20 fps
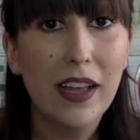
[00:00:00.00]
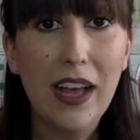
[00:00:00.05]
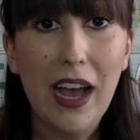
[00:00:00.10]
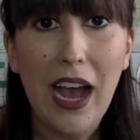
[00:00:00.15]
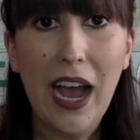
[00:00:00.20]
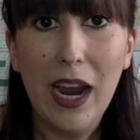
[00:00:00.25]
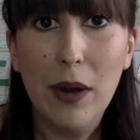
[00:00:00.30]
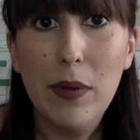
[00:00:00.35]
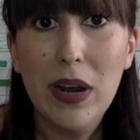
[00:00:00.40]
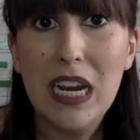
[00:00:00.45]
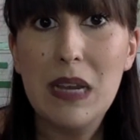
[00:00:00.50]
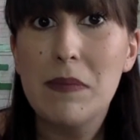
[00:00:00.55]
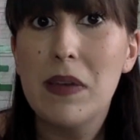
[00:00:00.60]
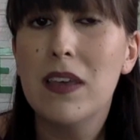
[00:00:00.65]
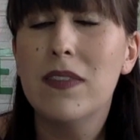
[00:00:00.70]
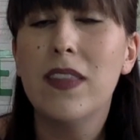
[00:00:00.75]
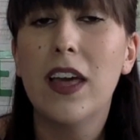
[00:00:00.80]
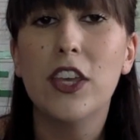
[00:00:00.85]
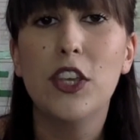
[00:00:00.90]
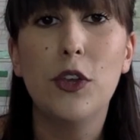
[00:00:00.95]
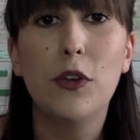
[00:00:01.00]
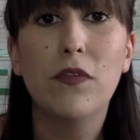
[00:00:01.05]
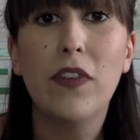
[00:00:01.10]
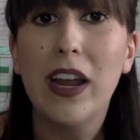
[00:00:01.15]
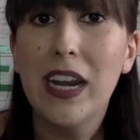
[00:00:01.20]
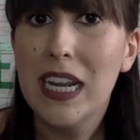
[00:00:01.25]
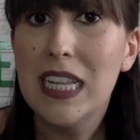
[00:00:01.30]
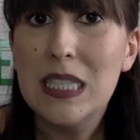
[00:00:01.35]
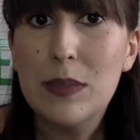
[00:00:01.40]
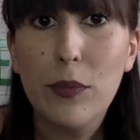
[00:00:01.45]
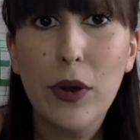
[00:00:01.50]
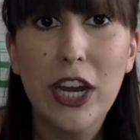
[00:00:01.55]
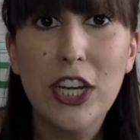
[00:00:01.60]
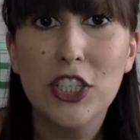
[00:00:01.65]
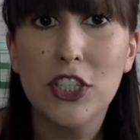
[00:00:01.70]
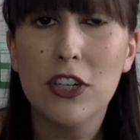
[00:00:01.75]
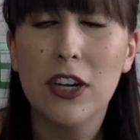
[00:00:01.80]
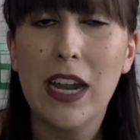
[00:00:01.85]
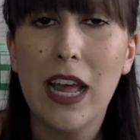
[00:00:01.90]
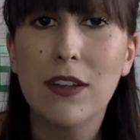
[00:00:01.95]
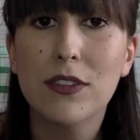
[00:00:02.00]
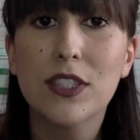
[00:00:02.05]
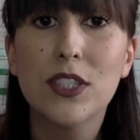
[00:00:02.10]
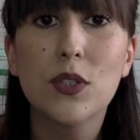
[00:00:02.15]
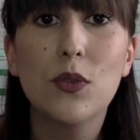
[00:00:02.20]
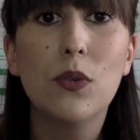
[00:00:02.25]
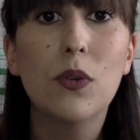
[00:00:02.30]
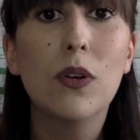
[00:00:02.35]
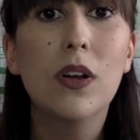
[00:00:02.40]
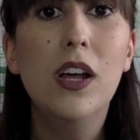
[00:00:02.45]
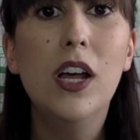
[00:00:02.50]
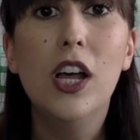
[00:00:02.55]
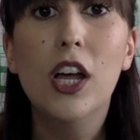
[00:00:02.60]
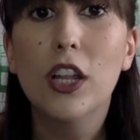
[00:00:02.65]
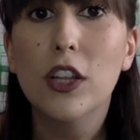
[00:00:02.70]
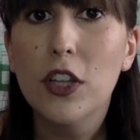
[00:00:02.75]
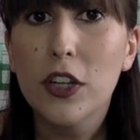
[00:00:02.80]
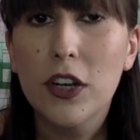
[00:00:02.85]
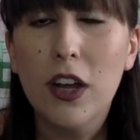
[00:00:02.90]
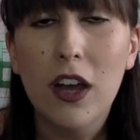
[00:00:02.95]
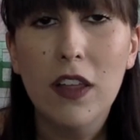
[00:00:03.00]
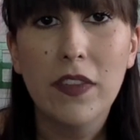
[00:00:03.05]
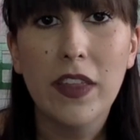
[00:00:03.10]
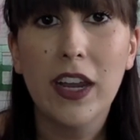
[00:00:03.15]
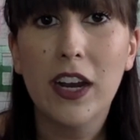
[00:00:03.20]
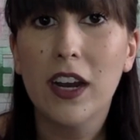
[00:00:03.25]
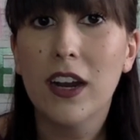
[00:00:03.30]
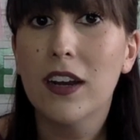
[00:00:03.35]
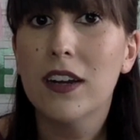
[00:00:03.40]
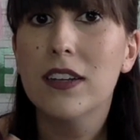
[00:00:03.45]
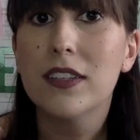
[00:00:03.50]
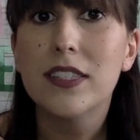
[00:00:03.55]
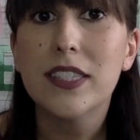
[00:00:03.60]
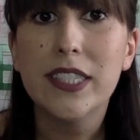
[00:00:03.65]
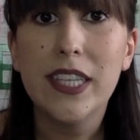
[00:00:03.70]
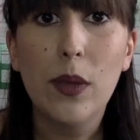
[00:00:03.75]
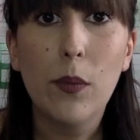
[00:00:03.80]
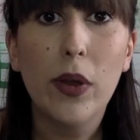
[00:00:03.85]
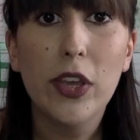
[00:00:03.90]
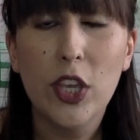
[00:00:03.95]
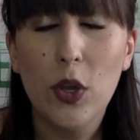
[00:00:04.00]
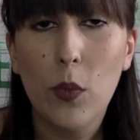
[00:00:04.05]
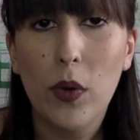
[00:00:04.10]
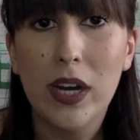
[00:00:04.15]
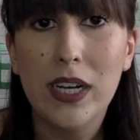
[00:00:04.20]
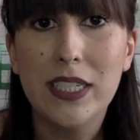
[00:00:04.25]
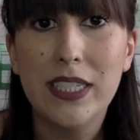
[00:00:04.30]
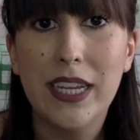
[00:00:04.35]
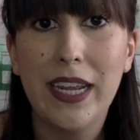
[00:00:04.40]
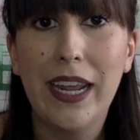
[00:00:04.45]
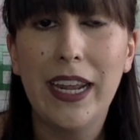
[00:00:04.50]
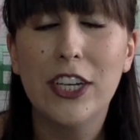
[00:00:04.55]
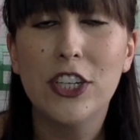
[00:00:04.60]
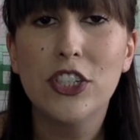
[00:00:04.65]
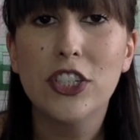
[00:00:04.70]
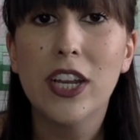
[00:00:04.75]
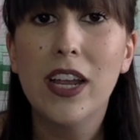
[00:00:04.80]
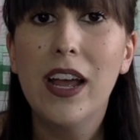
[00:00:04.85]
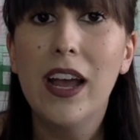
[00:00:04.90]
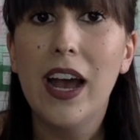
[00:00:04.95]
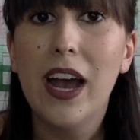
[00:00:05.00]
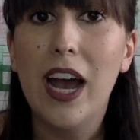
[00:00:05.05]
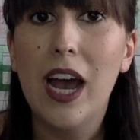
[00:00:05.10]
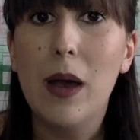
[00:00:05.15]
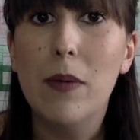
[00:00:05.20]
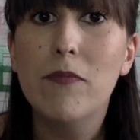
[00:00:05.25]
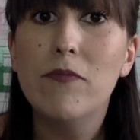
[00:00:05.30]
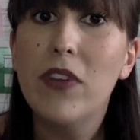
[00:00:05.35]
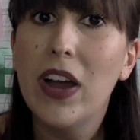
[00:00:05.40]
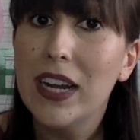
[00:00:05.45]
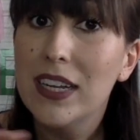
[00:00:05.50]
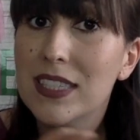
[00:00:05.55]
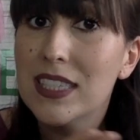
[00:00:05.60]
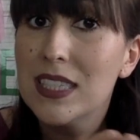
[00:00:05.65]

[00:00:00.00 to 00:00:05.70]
I recommend that you find inspiration on Outschool, look on there, see what you want to teach, find